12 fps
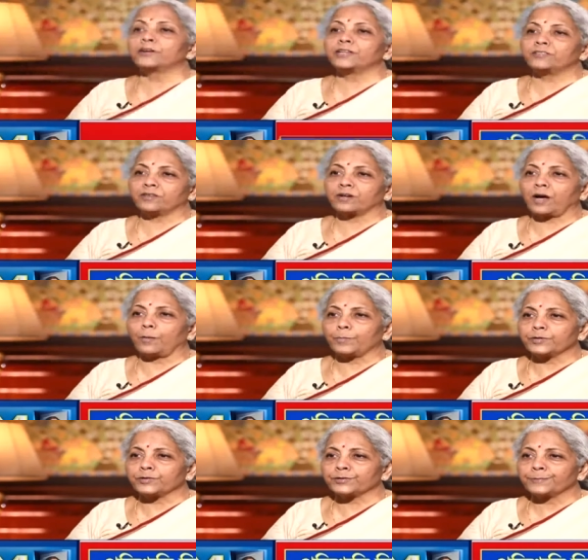the
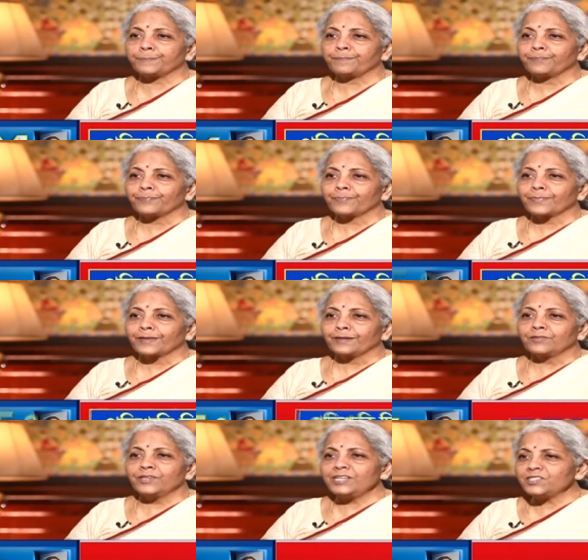carpet.
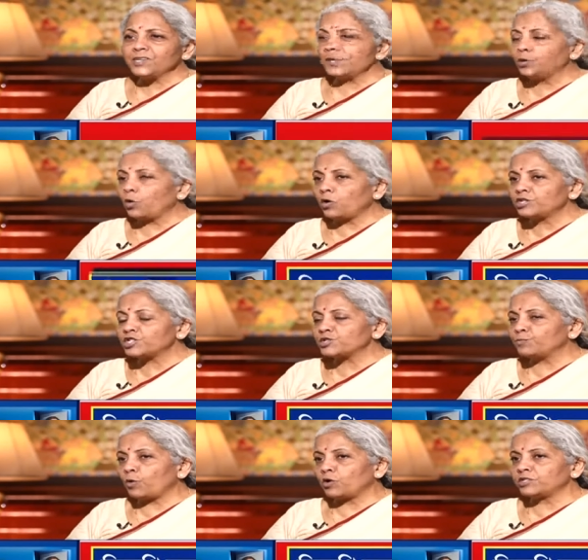These are not
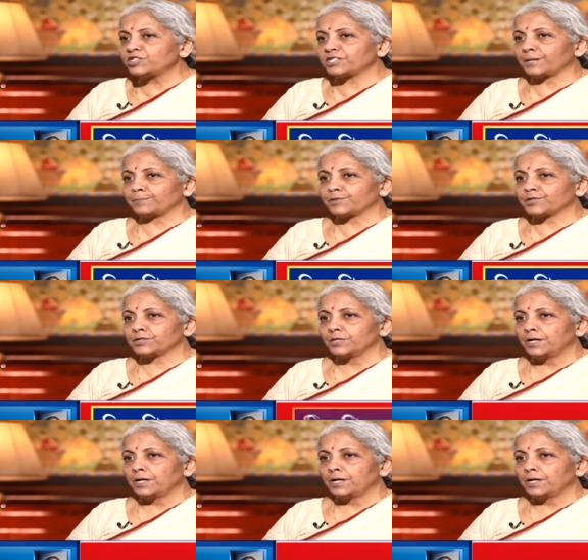small steps.